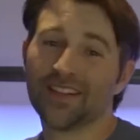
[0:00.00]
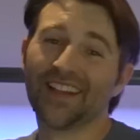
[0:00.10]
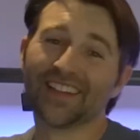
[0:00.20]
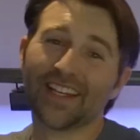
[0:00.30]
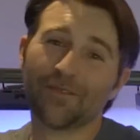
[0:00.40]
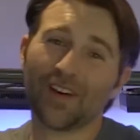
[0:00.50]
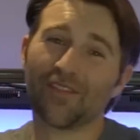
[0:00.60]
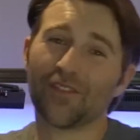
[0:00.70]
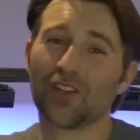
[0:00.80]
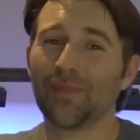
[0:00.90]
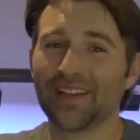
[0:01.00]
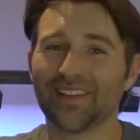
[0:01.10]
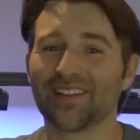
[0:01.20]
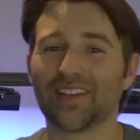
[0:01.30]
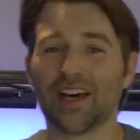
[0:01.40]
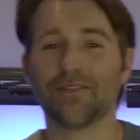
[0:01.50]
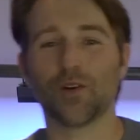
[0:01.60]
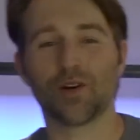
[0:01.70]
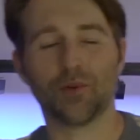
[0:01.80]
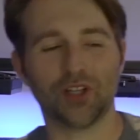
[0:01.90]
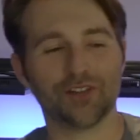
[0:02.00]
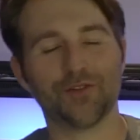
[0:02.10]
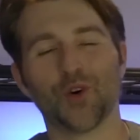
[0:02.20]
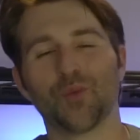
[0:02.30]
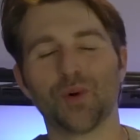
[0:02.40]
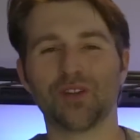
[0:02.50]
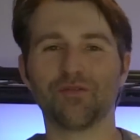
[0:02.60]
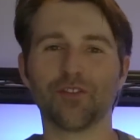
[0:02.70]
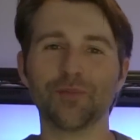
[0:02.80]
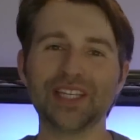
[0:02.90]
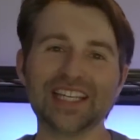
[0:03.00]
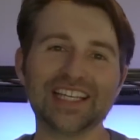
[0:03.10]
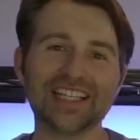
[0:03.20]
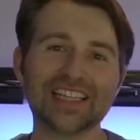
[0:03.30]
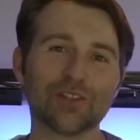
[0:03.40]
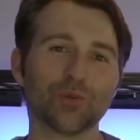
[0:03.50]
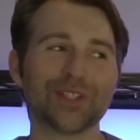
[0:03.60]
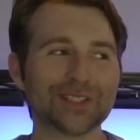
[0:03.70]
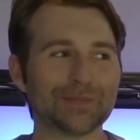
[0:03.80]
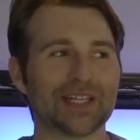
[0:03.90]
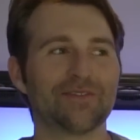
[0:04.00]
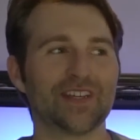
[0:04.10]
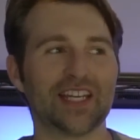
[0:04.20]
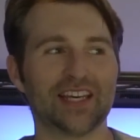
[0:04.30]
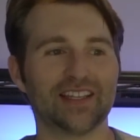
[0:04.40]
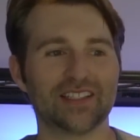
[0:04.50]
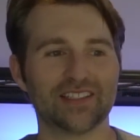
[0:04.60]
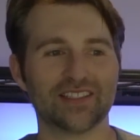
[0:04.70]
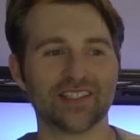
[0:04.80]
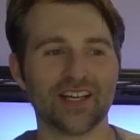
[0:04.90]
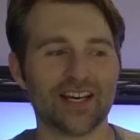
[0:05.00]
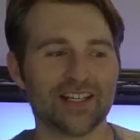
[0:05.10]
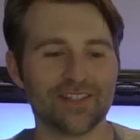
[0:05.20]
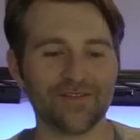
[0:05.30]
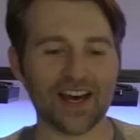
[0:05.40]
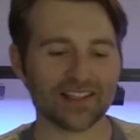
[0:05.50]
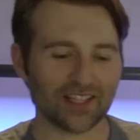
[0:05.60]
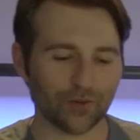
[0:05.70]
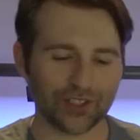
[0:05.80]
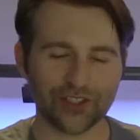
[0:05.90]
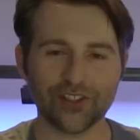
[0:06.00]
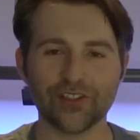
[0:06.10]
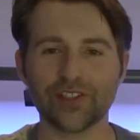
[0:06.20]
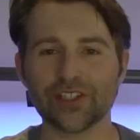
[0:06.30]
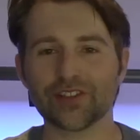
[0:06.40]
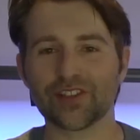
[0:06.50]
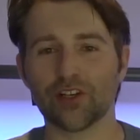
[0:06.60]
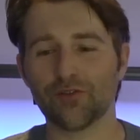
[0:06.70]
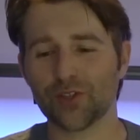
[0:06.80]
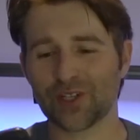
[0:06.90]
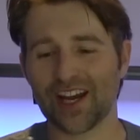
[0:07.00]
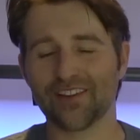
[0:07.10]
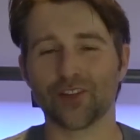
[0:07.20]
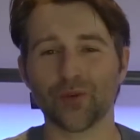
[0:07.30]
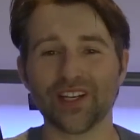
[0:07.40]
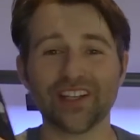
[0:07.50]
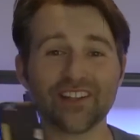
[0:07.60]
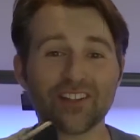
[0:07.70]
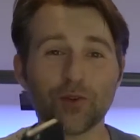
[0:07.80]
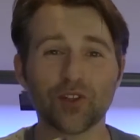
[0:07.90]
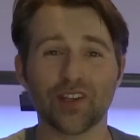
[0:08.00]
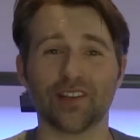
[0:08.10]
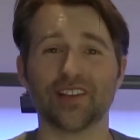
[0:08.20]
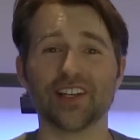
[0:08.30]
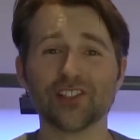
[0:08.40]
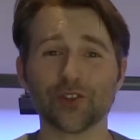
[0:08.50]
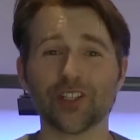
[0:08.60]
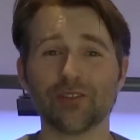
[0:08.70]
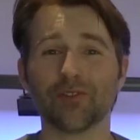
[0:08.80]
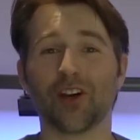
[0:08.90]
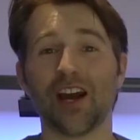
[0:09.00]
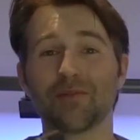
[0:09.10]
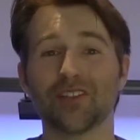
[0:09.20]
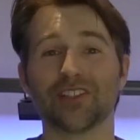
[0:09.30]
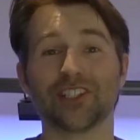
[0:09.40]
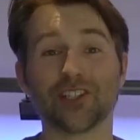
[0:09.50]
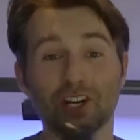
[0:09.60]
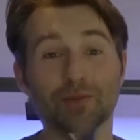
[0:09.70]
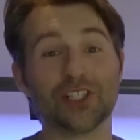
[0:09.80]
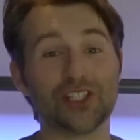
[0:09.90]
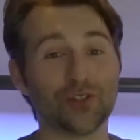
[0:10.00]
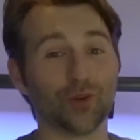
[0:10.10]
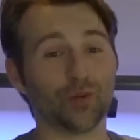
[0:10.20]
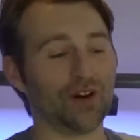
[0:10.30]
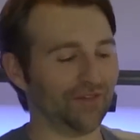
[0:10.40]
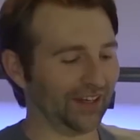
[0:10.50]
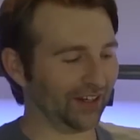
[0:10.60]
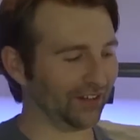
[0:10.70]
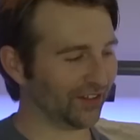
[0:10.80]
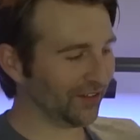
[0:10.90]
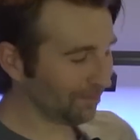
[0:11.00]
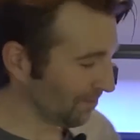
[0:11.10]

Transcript: That's kind of fun for the basic stuff, you want to pull out your phone. But for me, the real benefit is the fact that when you're using your cell phone, your hands are wet, it is useless. Touchscreens are absolutely garbage with wet fingers.